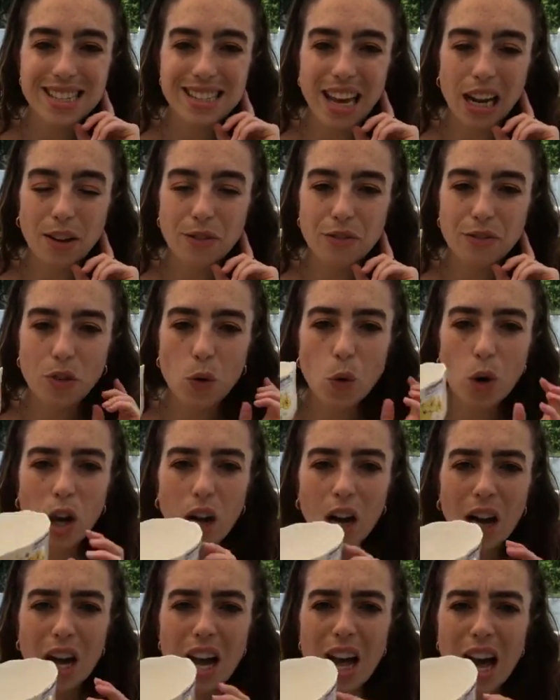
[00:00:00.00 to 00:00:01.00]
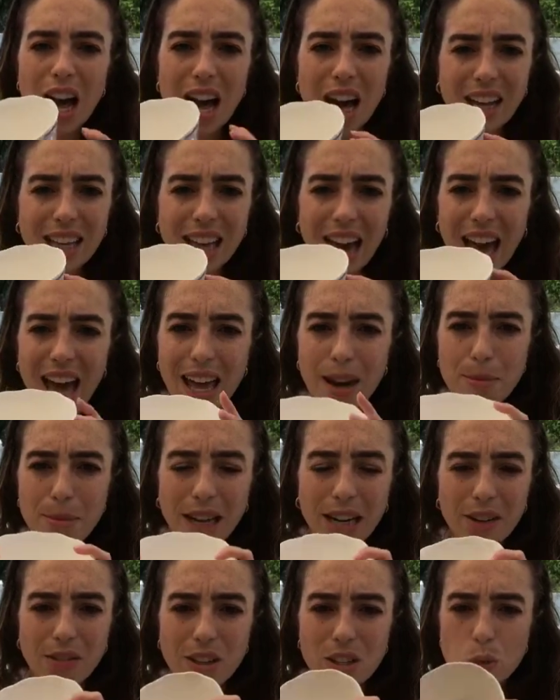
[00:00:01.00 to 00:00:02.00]
again made of this really
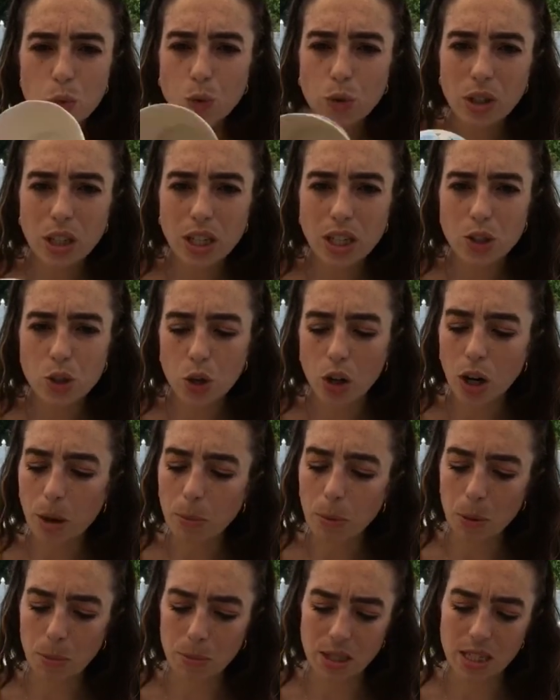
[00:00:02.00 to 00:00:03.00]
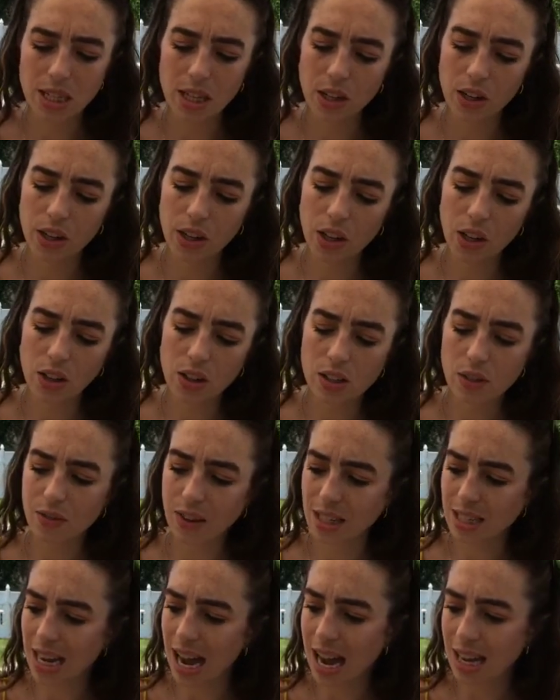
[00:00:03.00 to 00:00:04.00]
durable material. It's fantastic, and
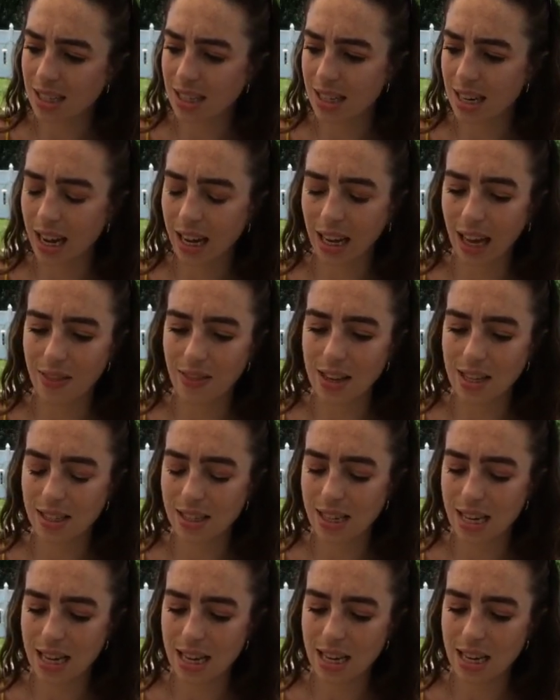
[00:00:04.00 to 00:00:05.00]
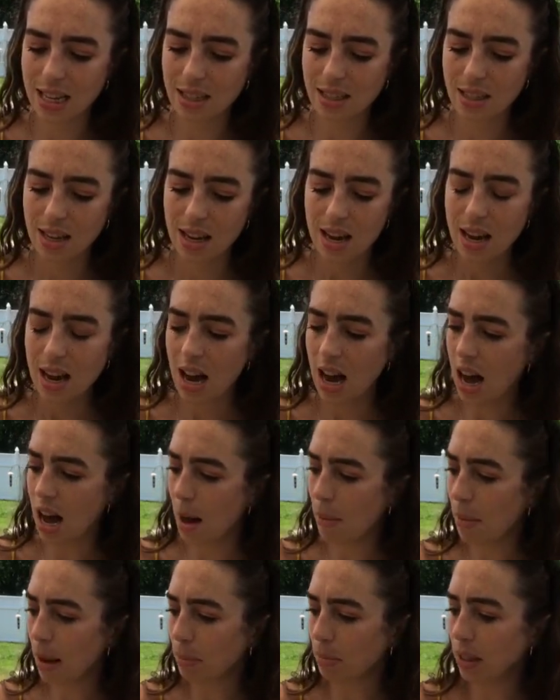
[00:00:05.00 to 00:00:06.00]
this is, I believe it was
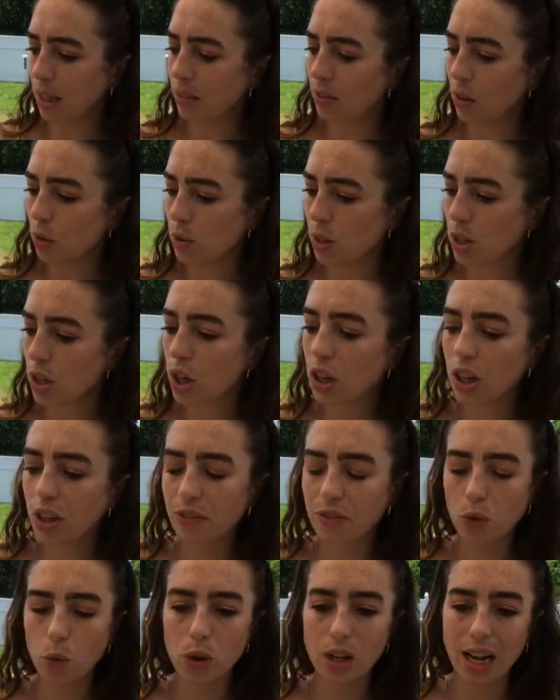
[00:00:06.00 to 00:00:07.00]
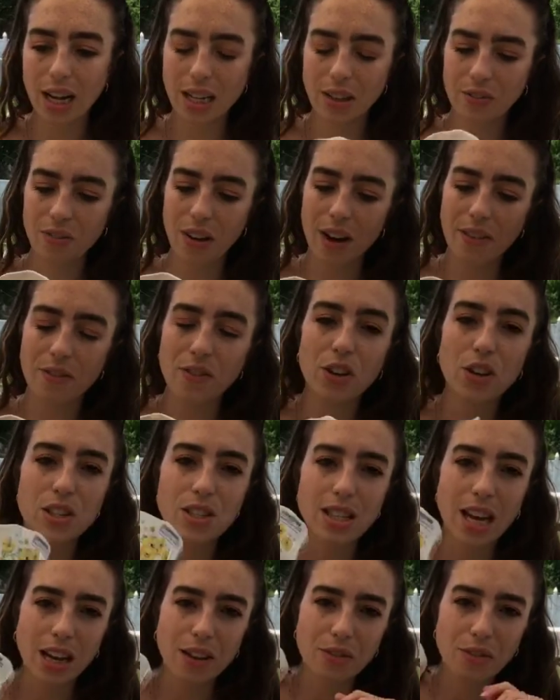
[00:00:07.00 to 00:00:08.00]
$34.95 for a set of 4
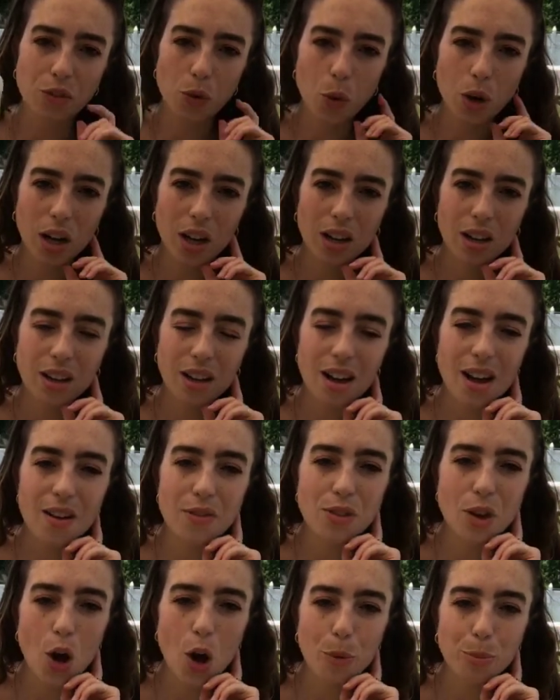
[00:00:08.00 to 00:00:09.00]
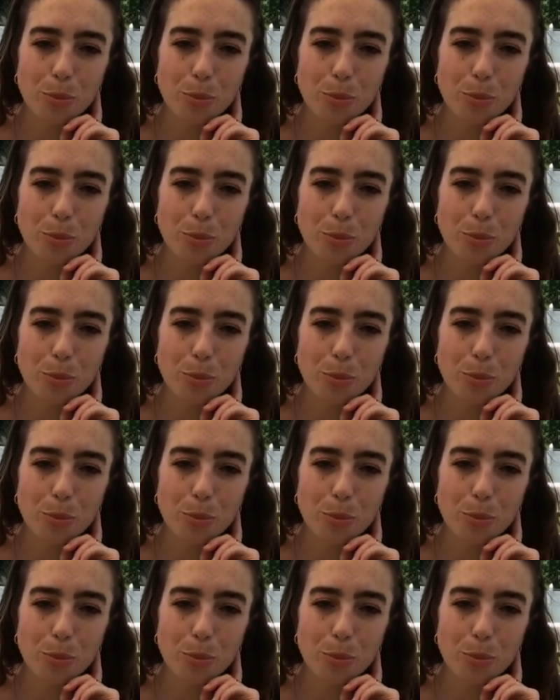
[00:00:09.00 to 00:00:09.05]
of the all-purpose bowls.